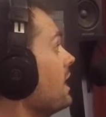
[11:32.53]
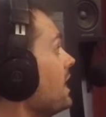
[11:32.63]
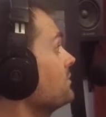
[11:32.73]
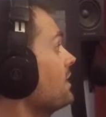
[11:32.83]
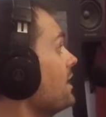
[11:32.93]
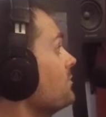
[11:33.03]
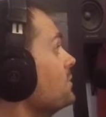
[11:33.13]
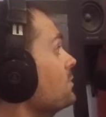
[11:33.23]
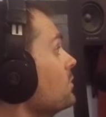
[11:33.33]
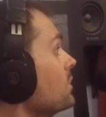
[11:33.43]
have to have
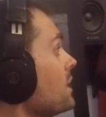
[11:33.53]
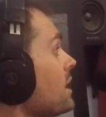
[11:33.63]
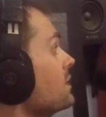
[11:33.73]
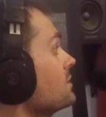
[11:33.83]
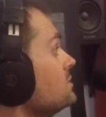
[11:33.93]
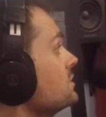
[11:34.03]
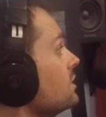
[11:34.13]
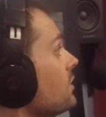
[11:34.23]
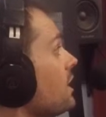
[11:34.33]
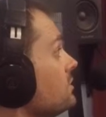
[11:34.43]
people organically
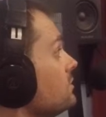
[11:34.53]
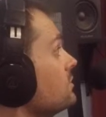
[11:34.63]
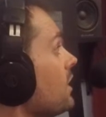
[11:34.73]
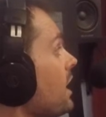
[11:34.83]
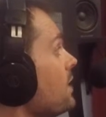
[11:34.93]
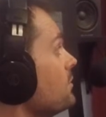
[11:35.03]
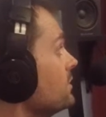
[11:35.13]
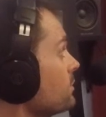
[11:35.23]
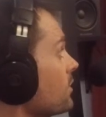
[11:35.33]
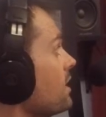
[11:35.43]
sharing gratitude. So I, am
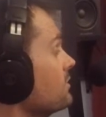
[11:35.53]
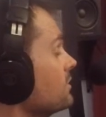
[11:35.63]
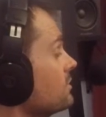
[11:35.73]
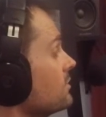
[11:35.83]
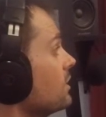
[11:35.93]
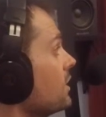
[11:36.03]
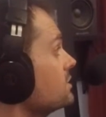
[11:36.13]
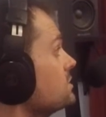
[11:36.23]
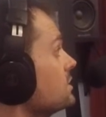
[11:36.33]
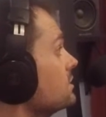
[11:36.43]
in the process of
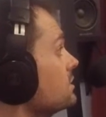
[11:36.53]
launching